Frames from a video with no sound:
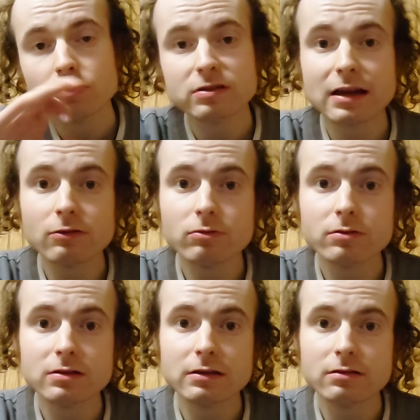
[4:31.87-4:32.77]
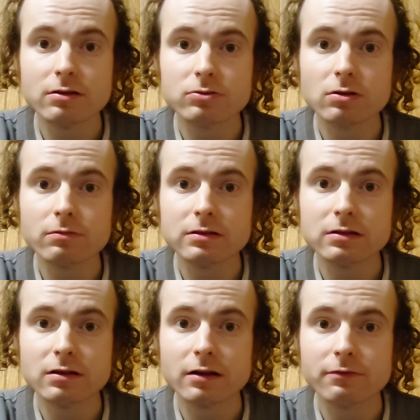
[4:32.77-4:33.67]
schedules, if there's always
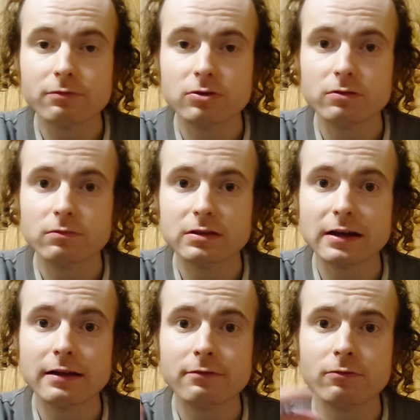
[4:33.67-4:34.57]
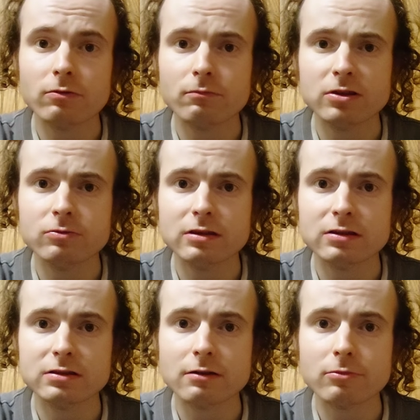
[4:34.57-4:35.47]
enough time between
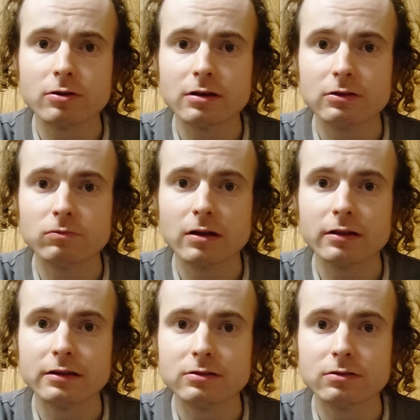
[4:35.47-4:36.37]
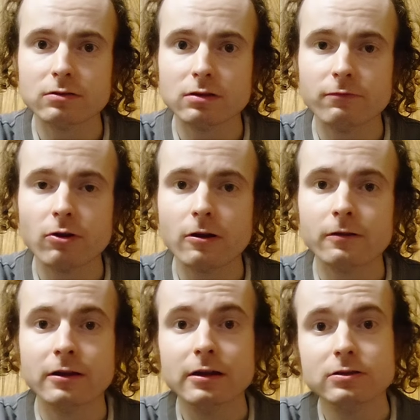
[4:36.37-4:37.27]
the summer as well as early
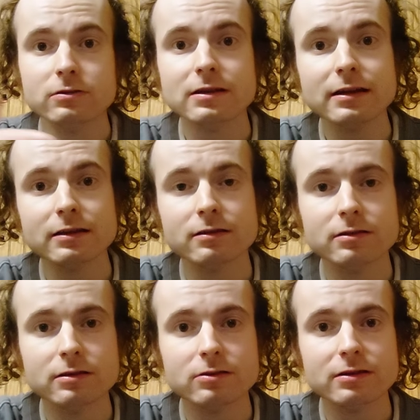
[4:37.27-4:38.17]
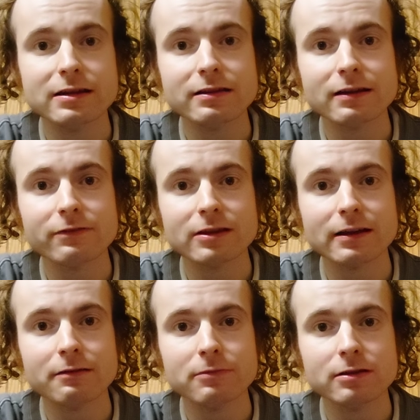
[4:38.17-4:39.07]
fall to get enough
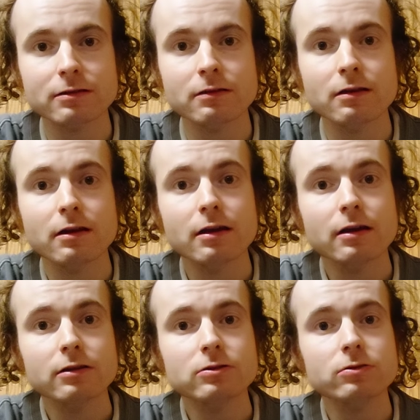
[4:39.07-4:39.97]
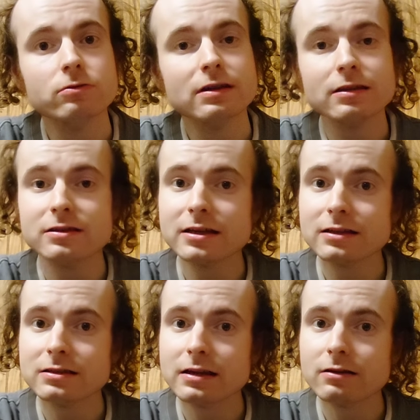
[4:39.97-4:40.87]
time and to get the
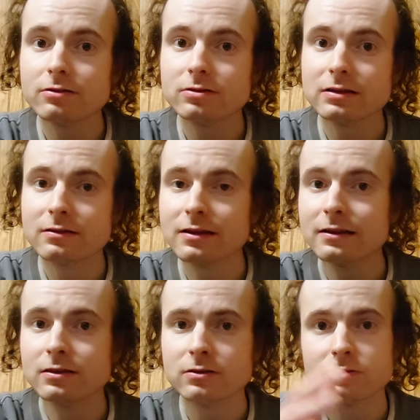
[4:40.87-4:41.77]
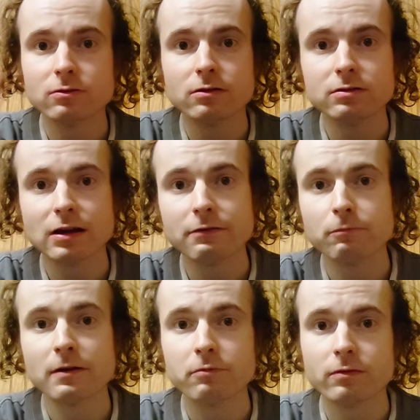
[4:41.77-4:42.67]
ticket sales and get the sort of time of
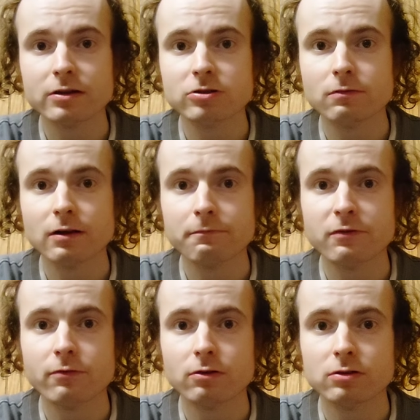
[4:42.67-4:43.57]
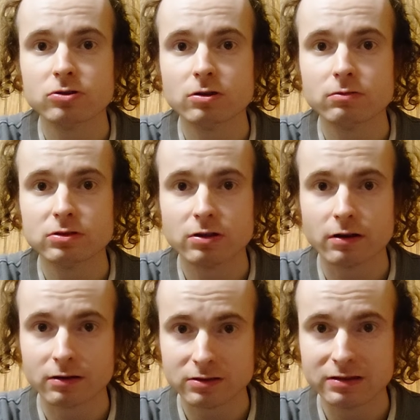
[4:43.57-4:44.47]
preparation right before the show
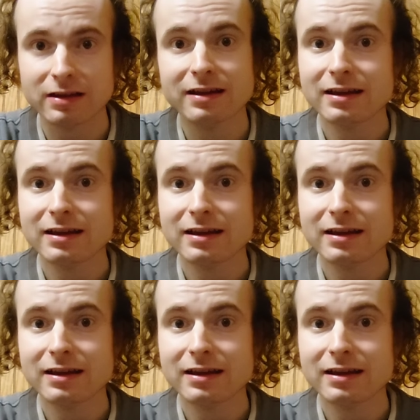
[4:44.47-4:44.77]
starts.